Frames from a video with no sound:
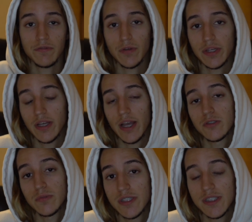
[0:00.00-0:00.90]
we
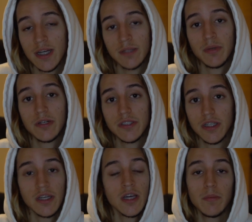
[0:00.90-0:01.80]
actually sign
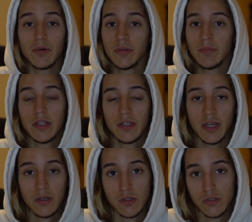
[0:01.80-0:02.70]
Partey, putting
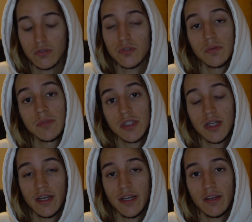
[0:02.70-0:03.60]
Maitland-Niles close to him is
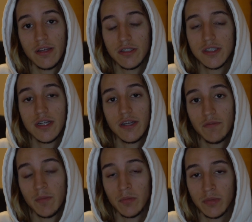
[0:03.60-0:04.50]
gonna give
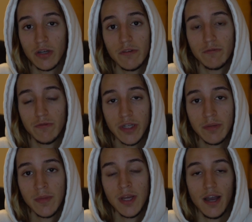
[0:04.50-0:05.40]
him a lot of
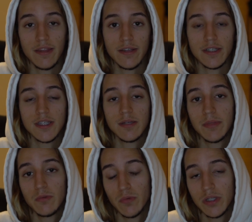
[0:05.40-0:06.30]
freedom. I think it's gonna
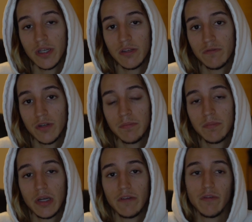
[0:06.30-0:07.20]
be really good for him.
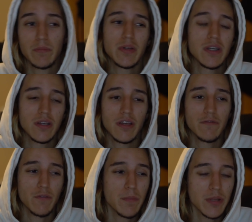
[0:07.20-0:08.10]
But if we play
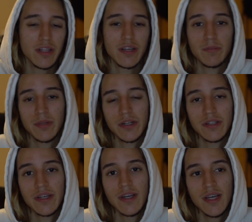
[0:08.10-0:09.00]
like a player like